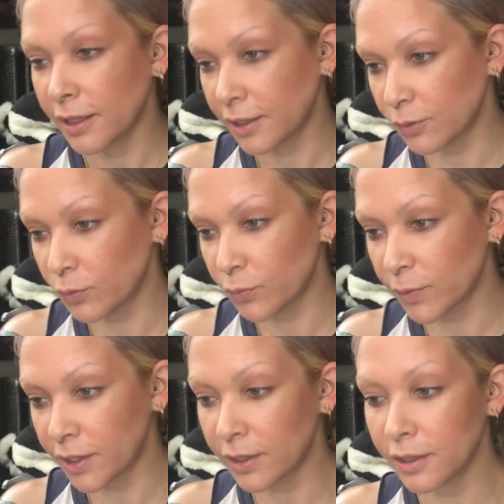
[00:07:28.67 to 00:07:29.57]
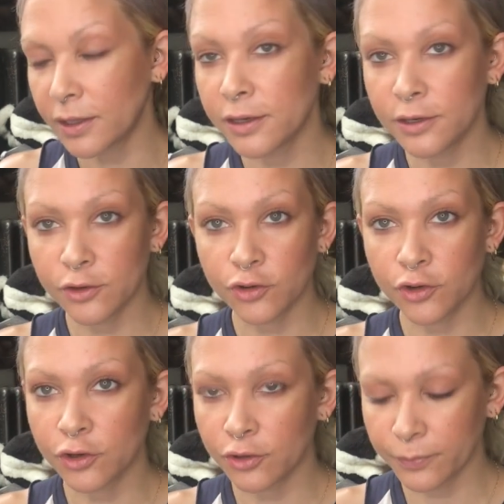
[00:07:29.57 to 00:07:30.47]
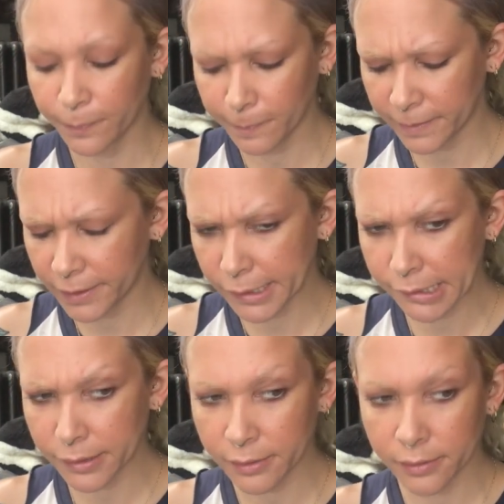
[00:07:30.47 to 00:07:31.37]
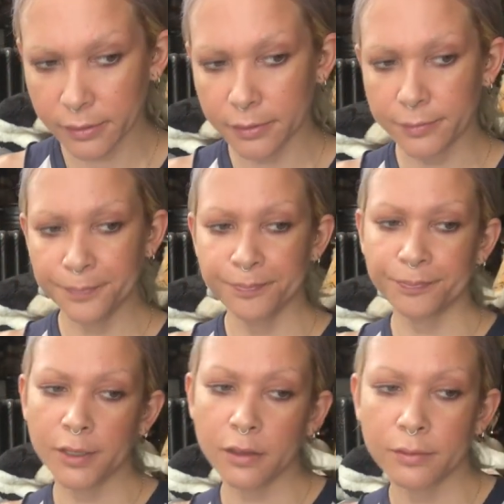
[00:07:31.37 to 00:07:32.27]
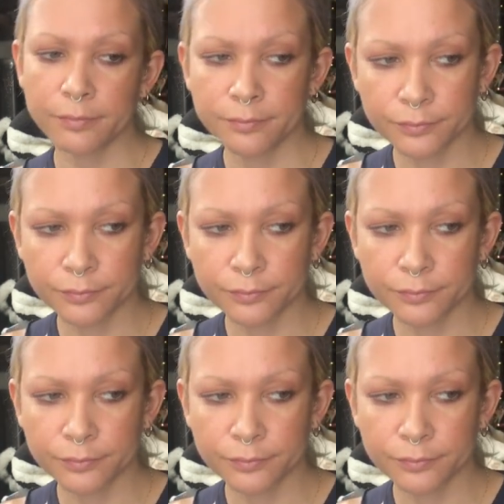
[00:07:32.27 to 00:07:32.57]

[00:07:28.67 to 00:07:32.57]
in with my conditioner, like a, like